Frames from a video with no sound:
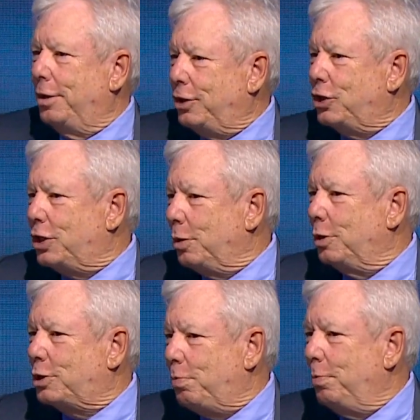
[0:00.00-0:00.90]

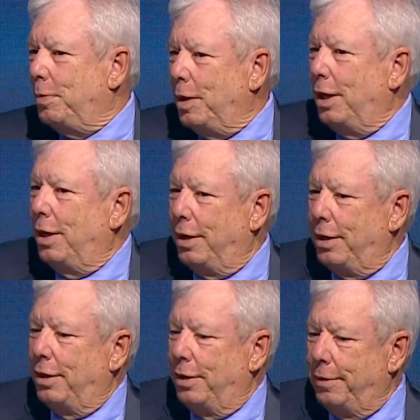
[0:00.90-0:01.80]
distinguished
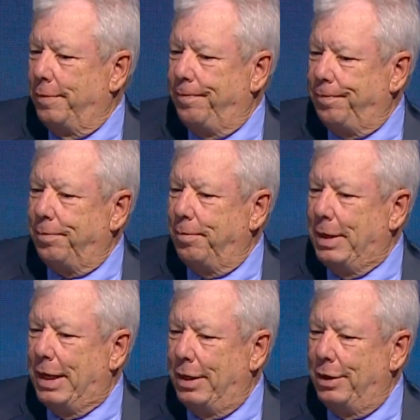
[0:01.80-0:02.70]

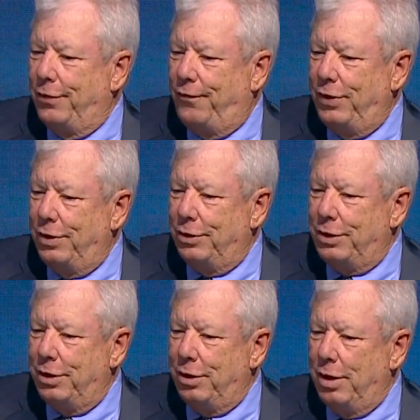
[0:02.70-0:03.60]
man in the field
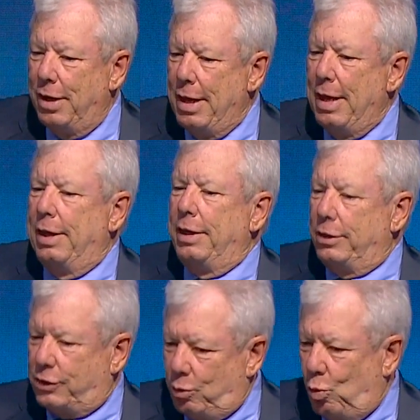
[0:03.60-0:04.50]
here, he
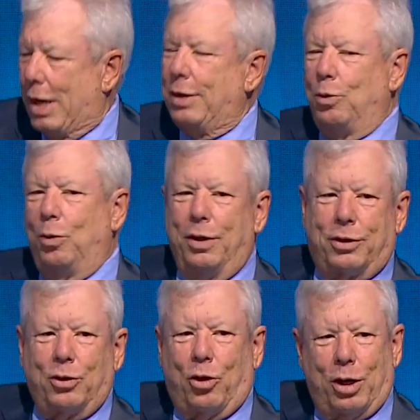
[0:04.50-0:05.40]
went
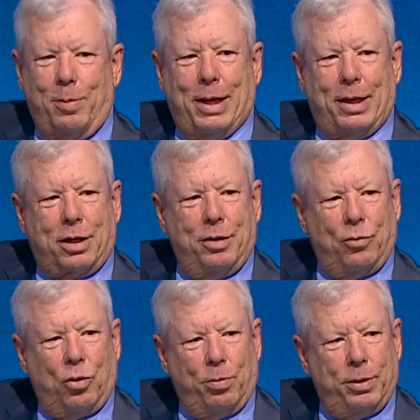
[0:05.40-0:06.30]
with automatic
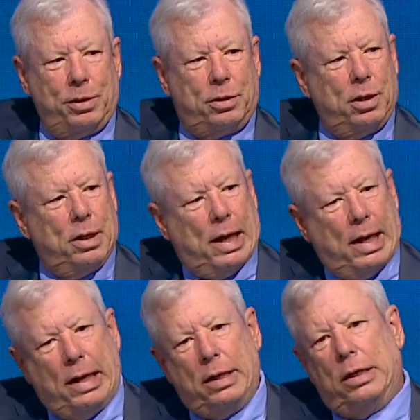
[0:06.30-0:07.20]
enrollment,
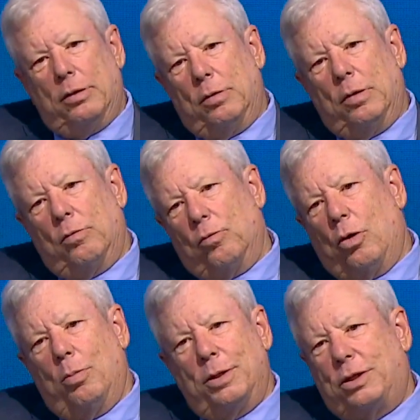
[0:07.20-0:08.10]
and
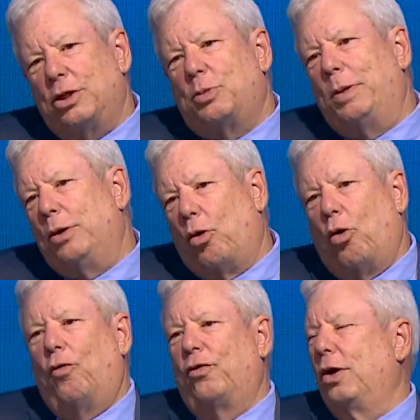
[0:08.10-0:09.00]
enrollment has been
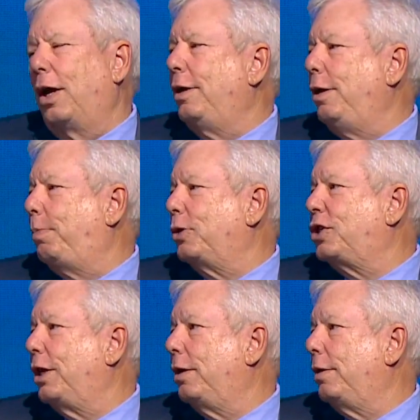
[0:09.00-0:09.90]
over
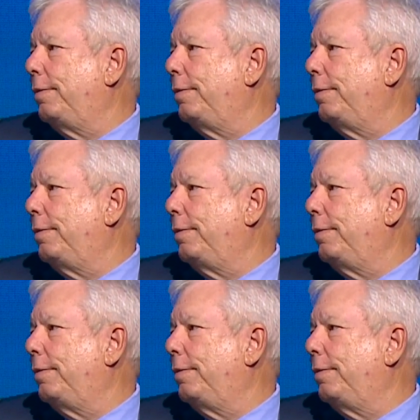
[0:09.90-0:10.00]
90%.